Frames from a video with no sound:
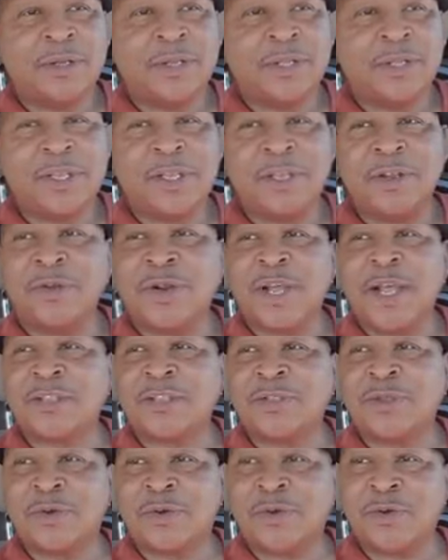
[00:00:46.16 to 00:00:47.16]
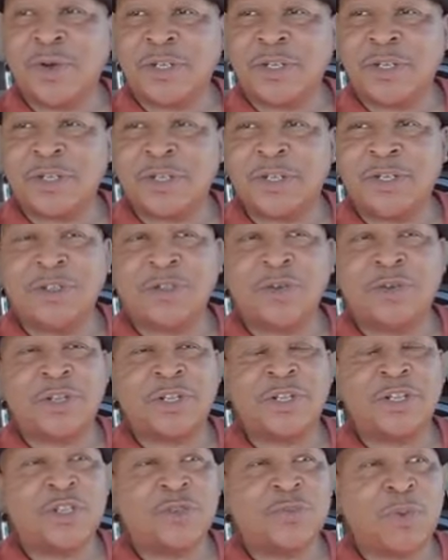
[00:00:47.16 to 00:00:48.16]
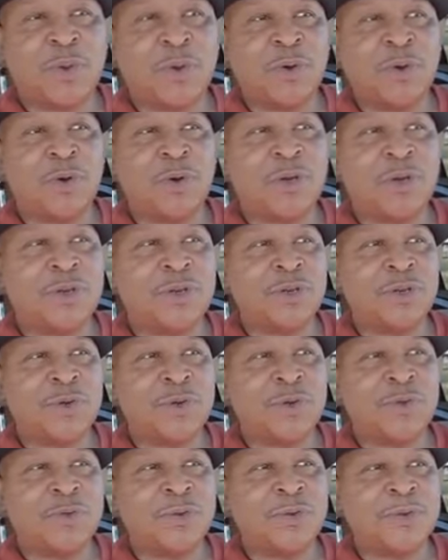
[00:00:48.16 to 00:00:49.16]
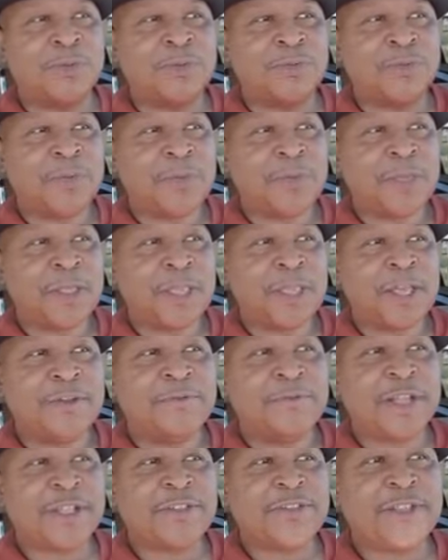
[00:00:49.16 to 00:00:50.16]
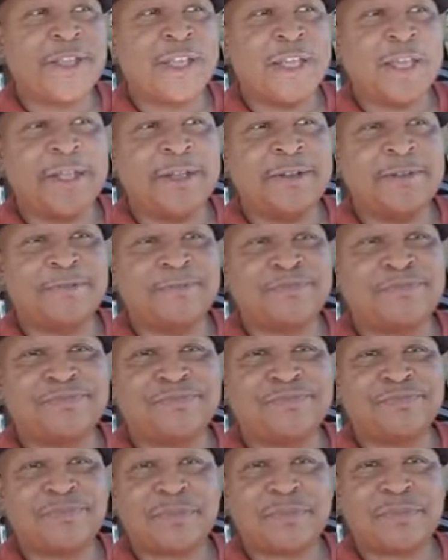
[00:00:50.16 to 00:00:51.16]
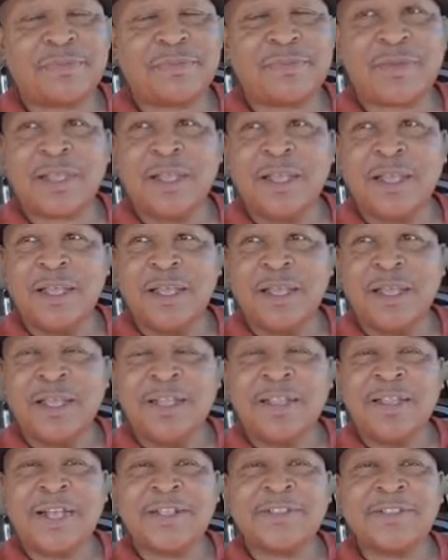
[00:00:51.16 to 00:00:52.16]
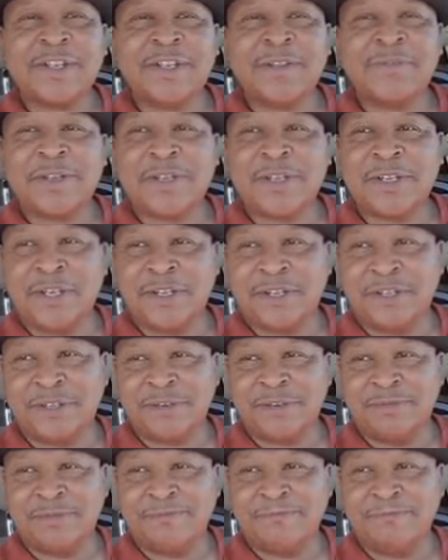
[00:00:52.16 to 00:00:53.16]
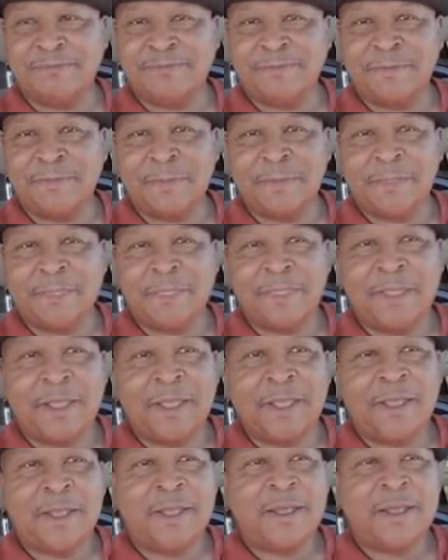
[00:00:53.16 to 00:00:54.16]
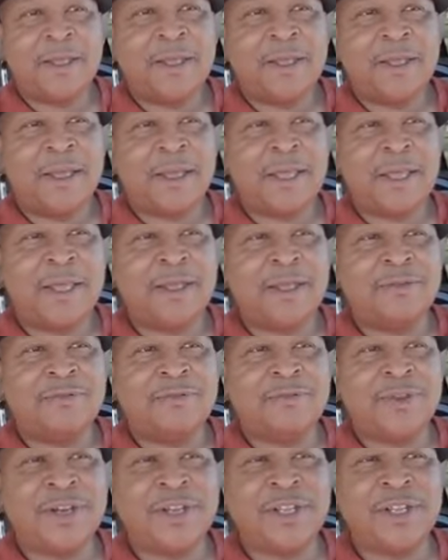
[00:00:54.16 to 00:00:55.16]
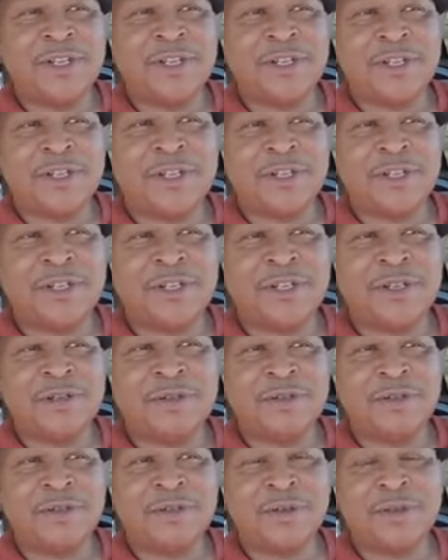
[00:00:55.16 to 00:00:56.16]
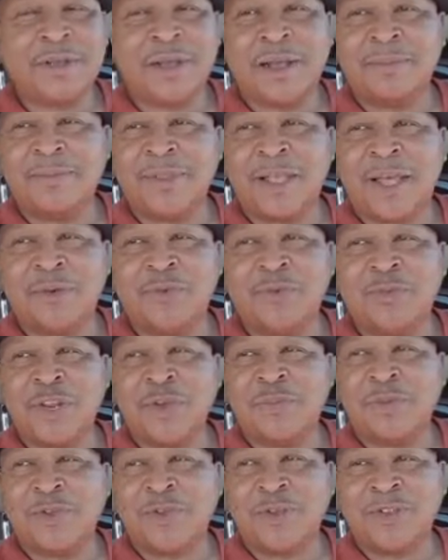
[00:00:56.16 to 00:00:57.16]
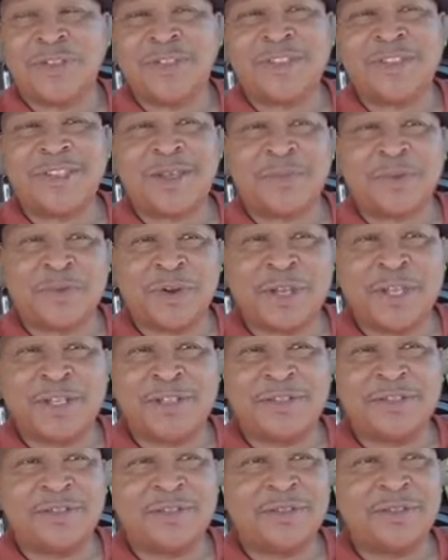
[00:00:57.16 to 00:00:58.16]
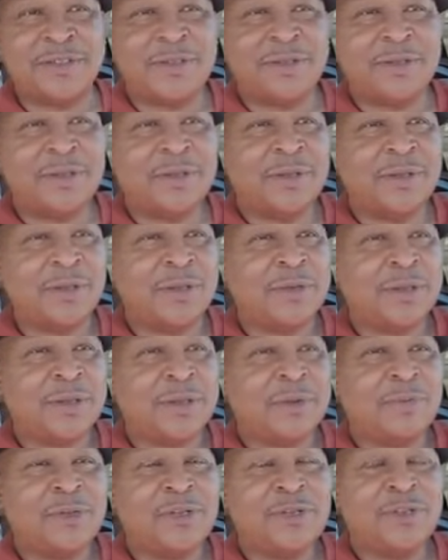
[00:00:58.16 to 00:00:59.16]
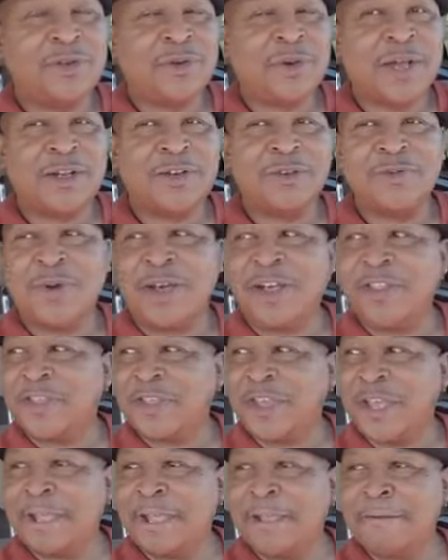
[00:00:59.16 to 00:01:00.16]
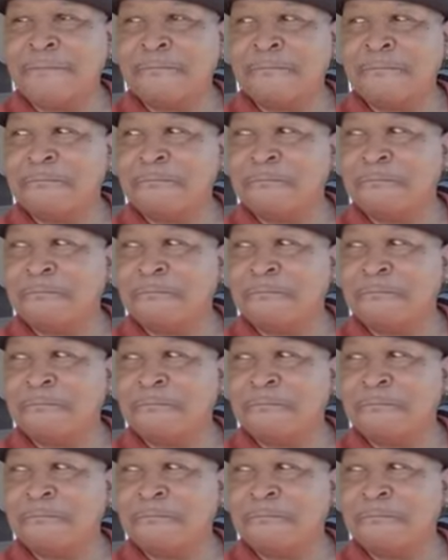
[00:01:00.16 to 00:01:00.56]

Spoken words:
they tell you don't ask no questions, don't explore, don't investigate. That's a limitation. And religion, I'm not with because it separates. But you know, I do my thing,